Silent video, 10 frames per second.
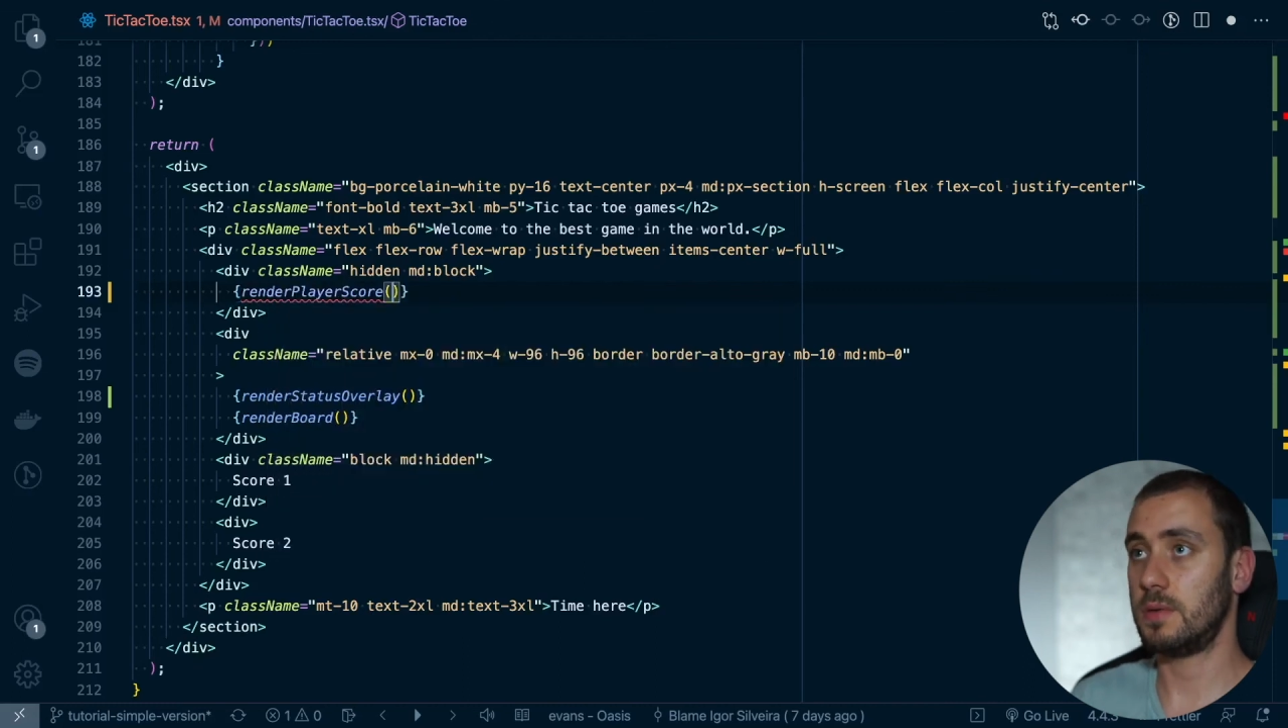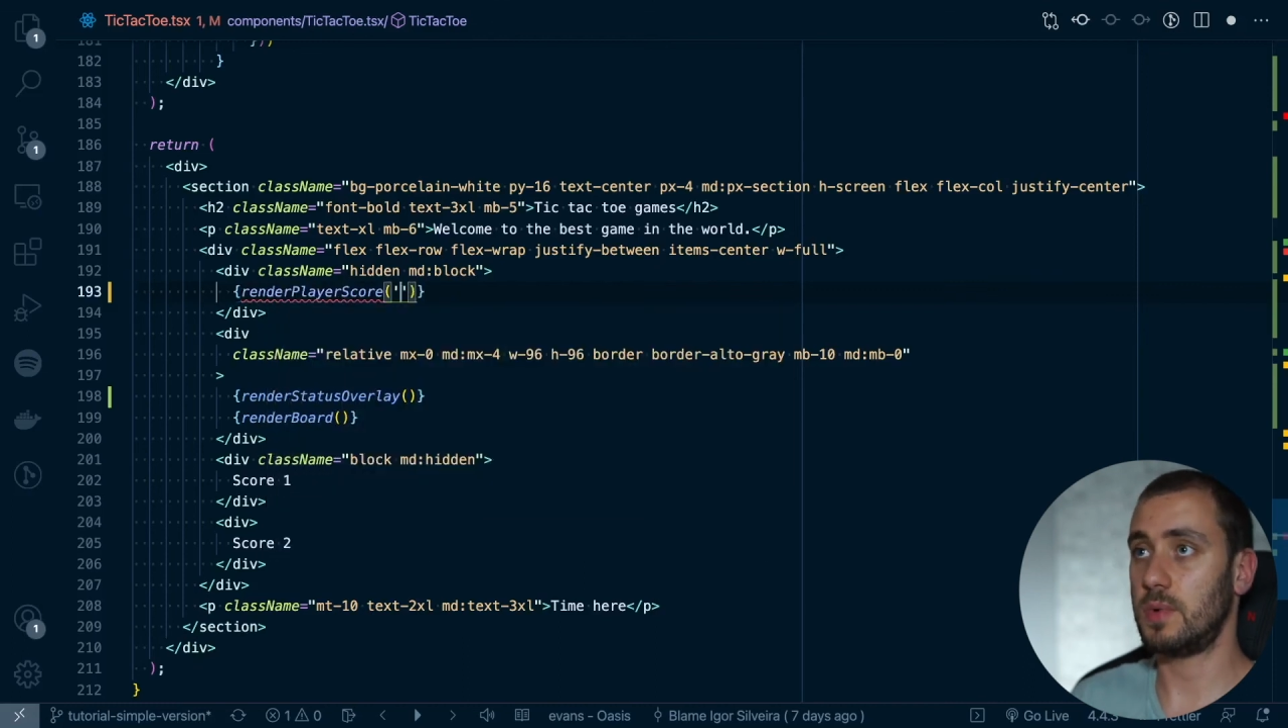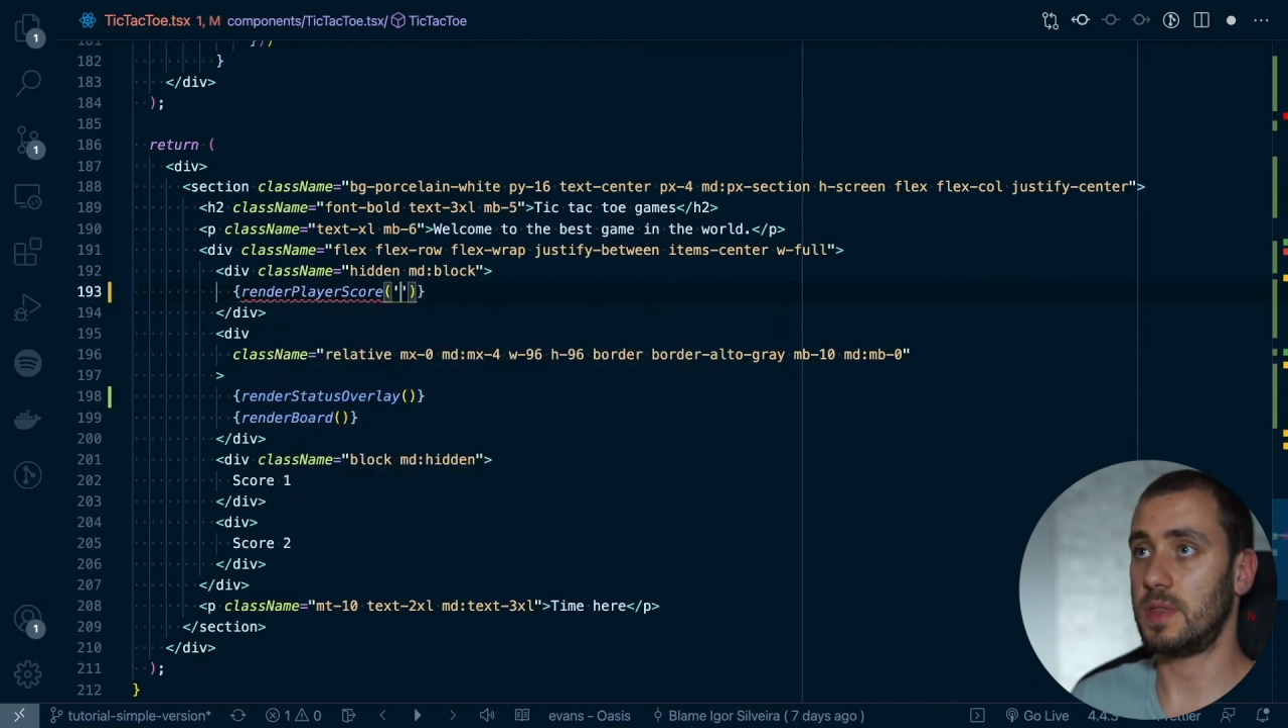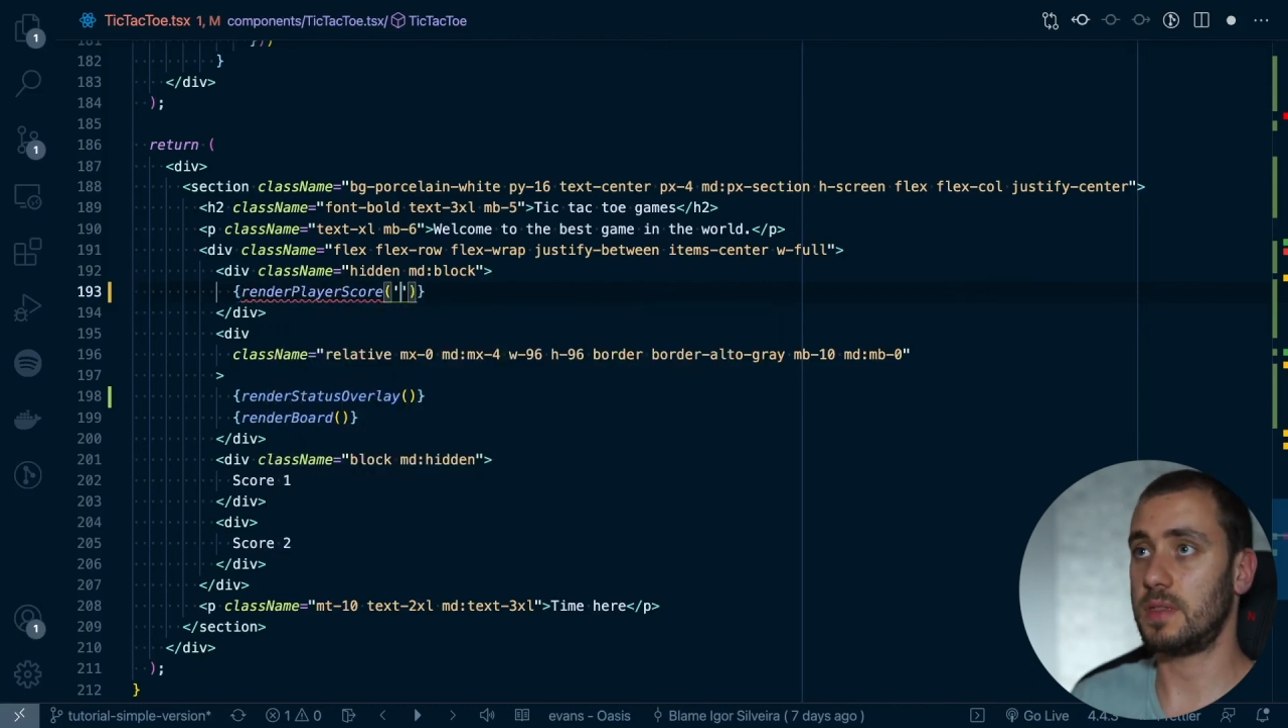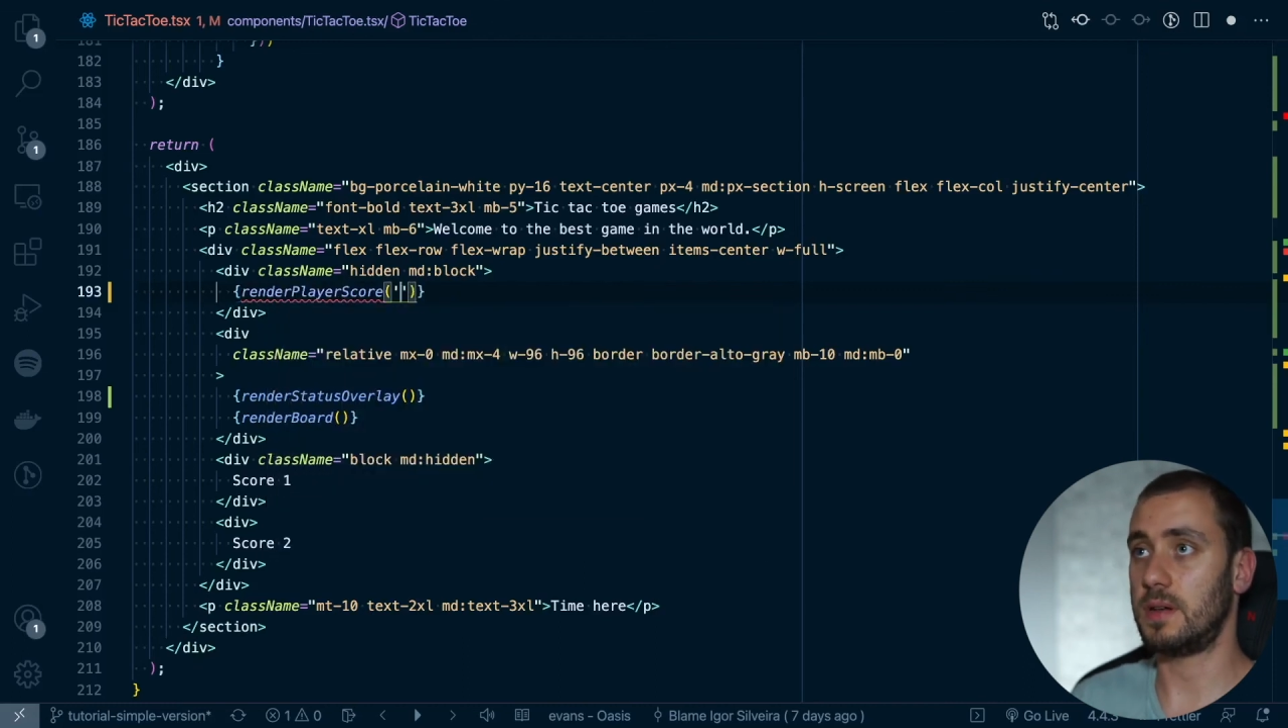
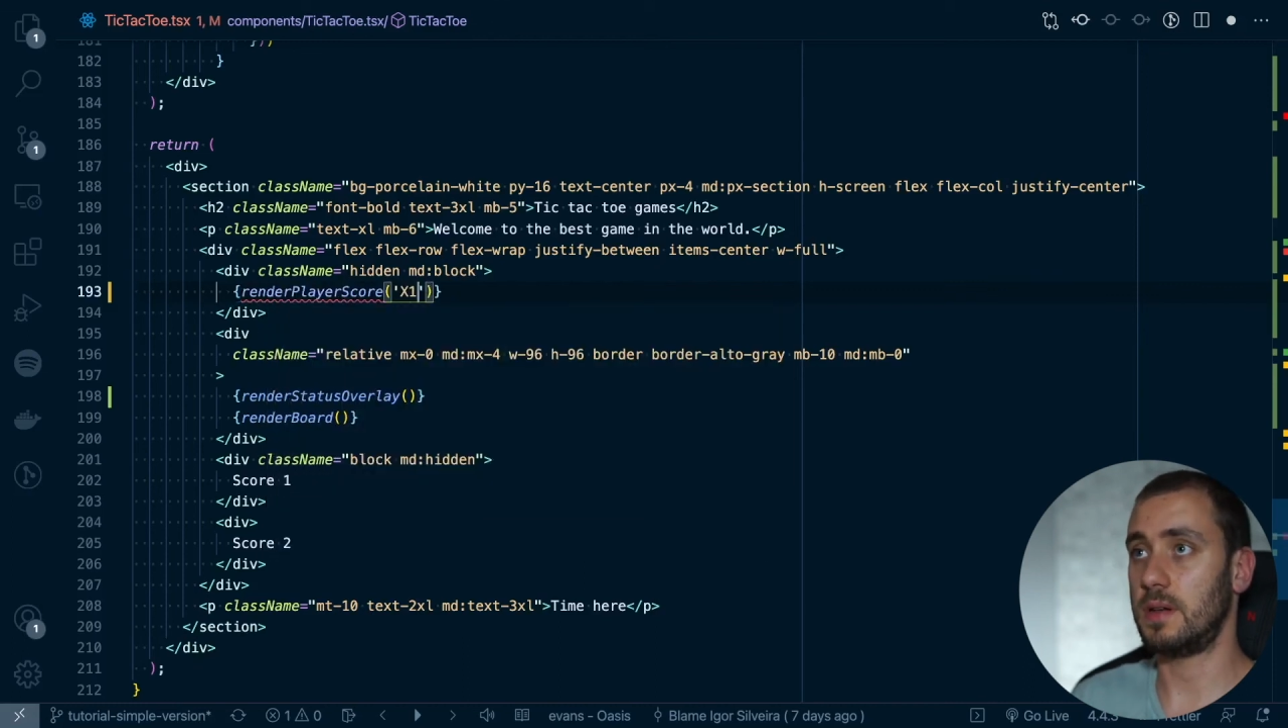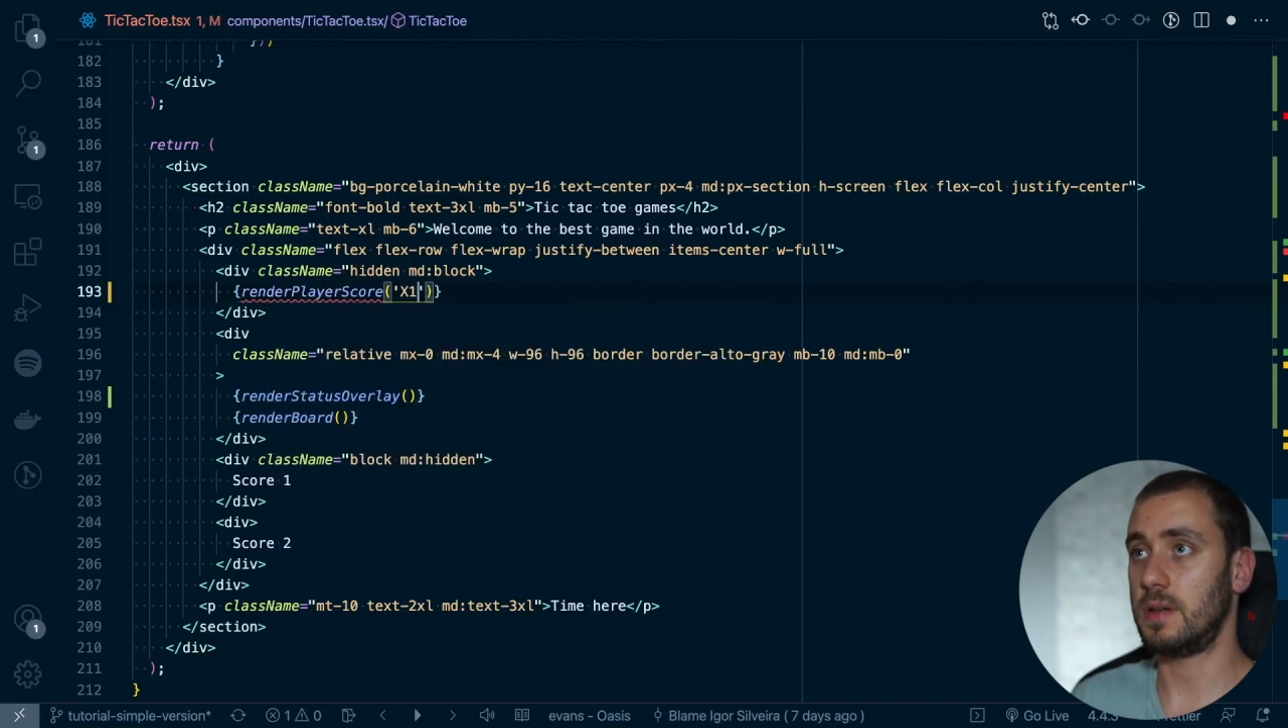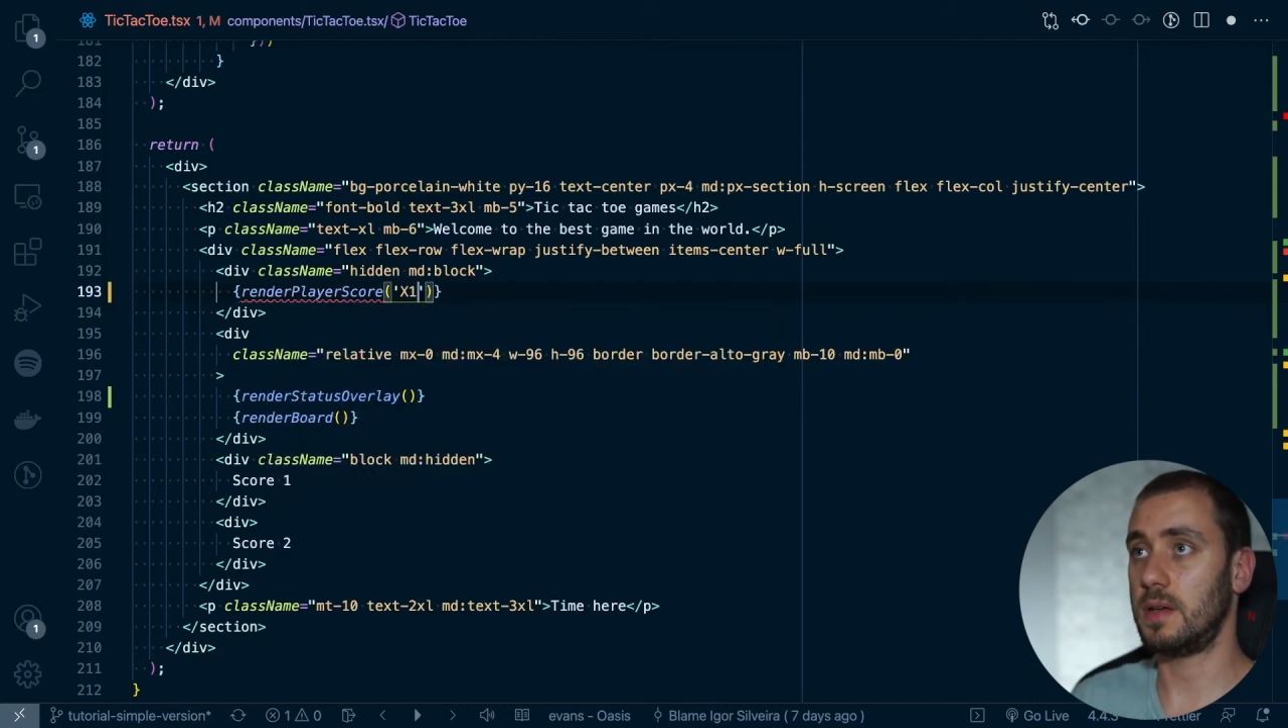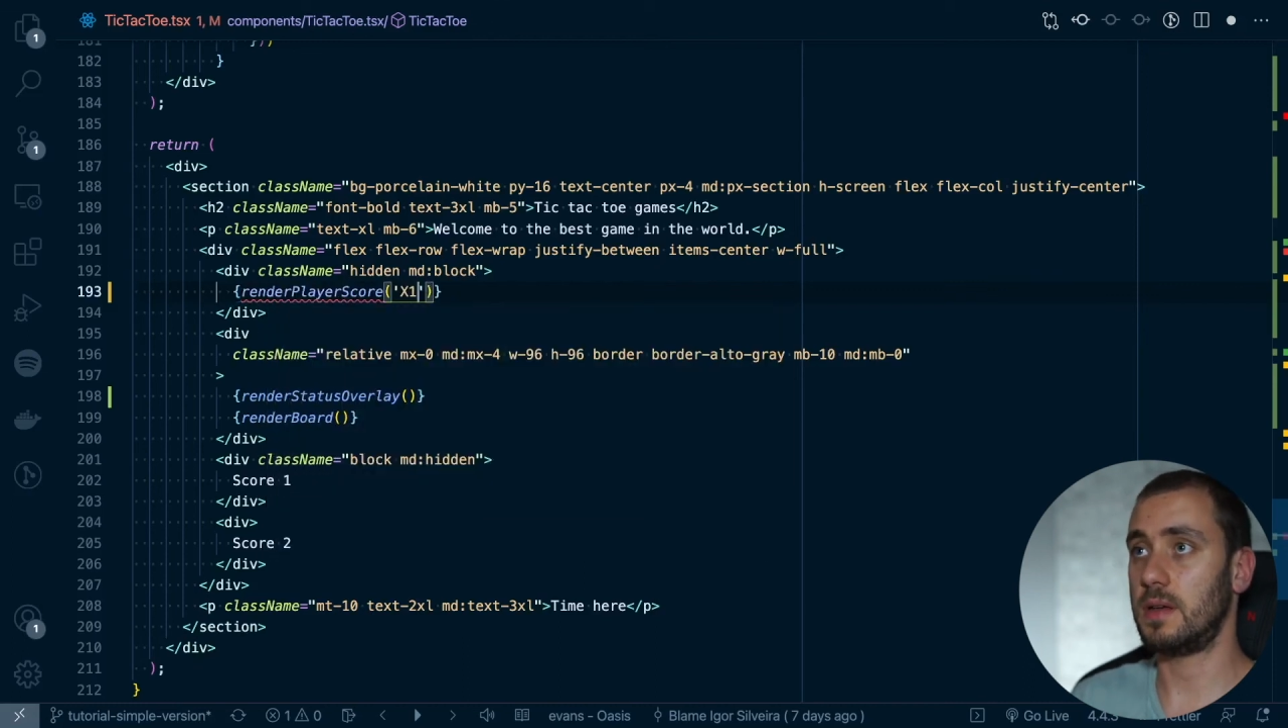with an